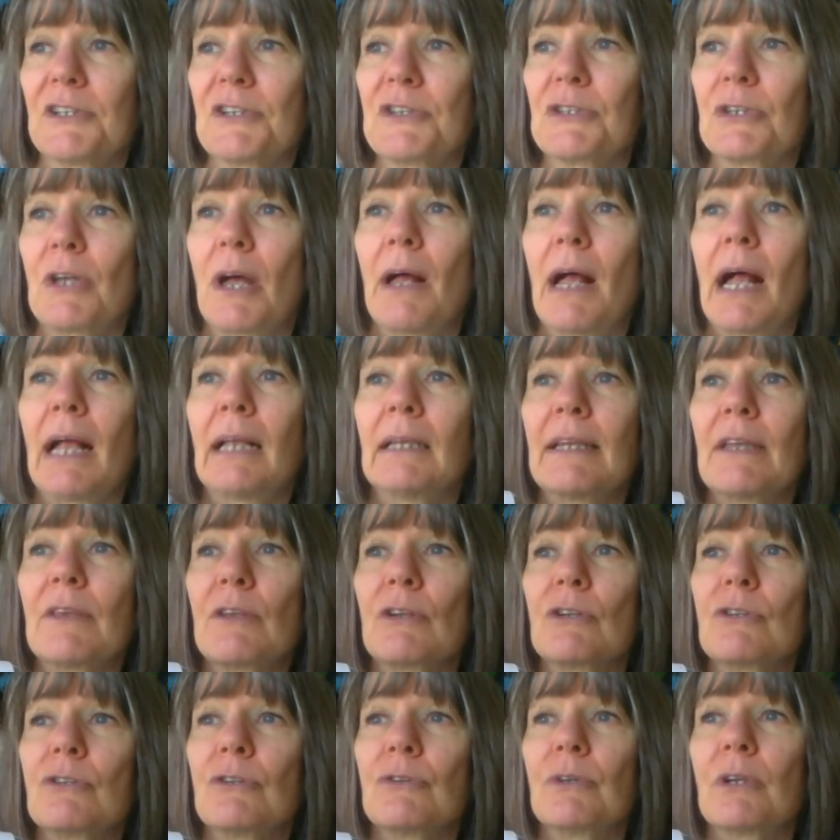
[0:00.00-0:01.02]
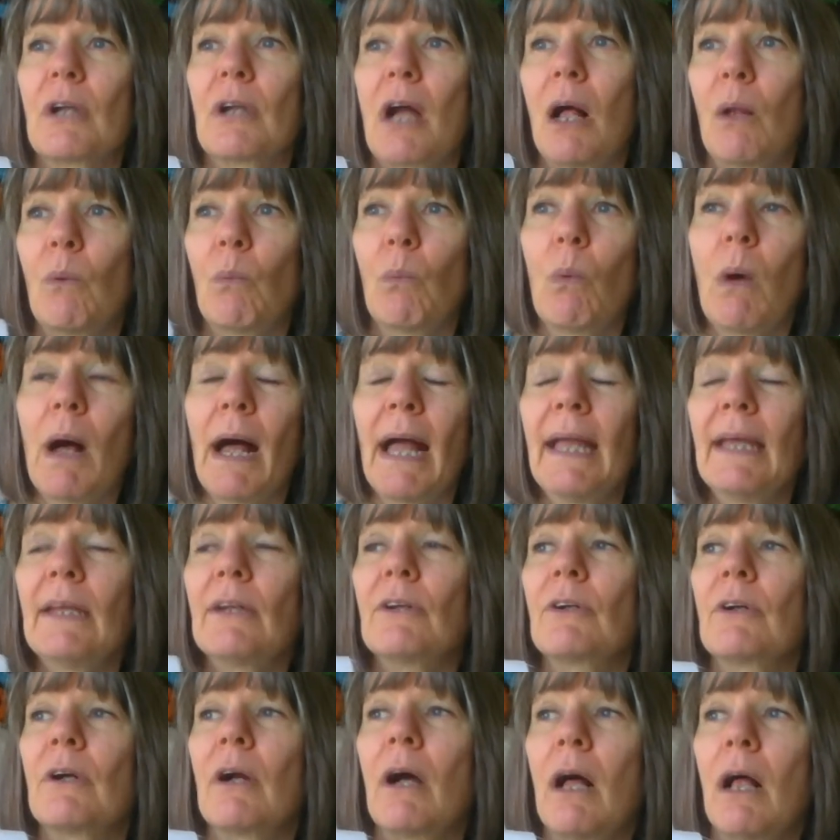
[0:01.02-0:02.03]
So I'll either do it all white
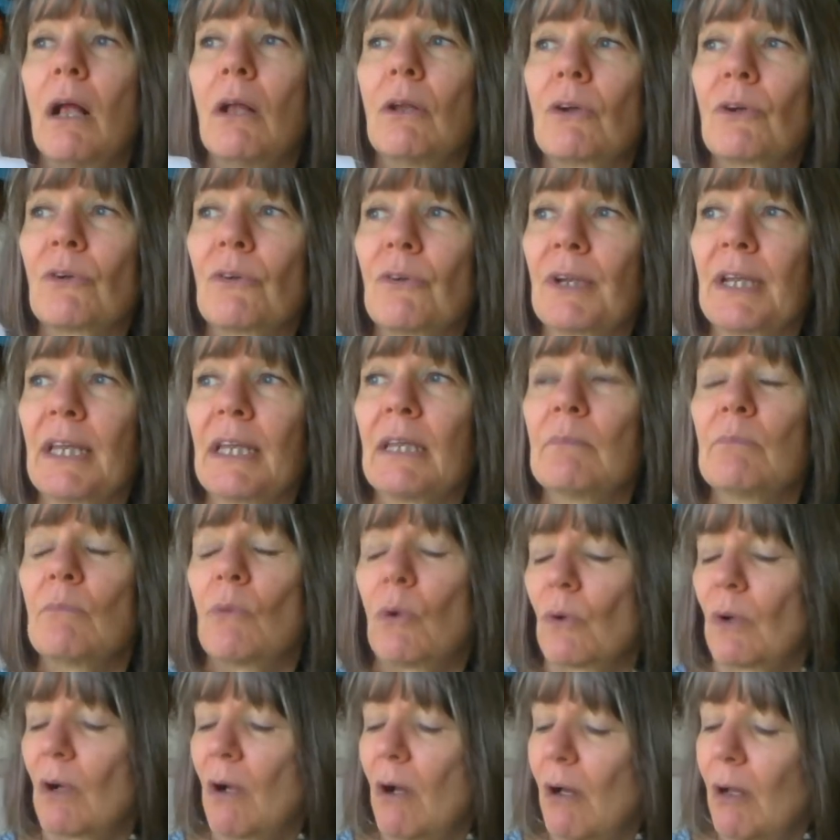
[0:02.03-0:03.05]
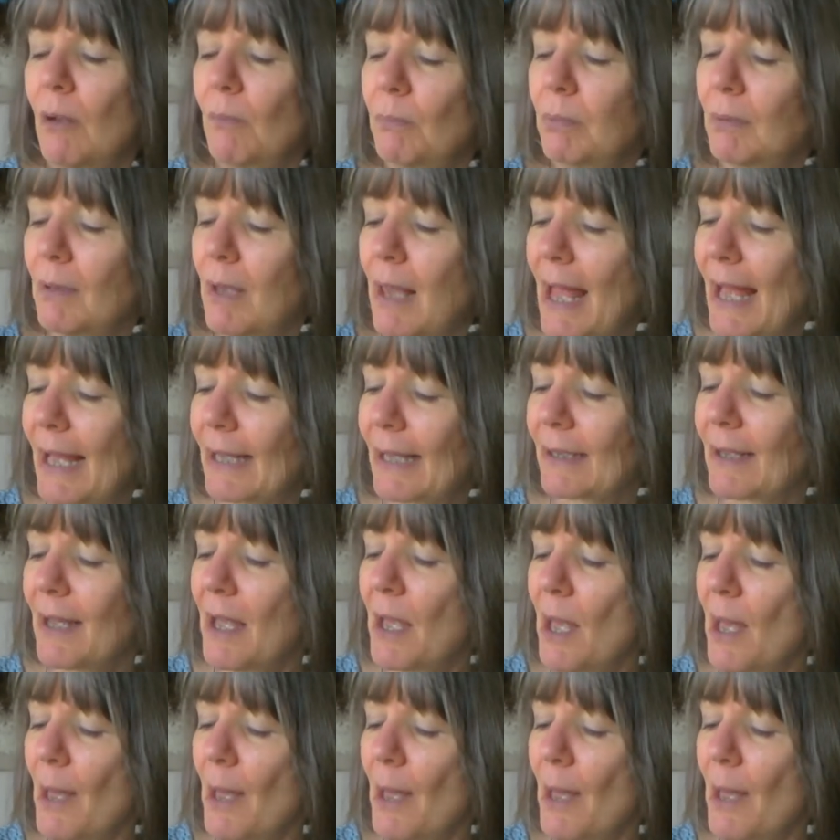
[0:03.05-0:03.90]
or all cream or all black.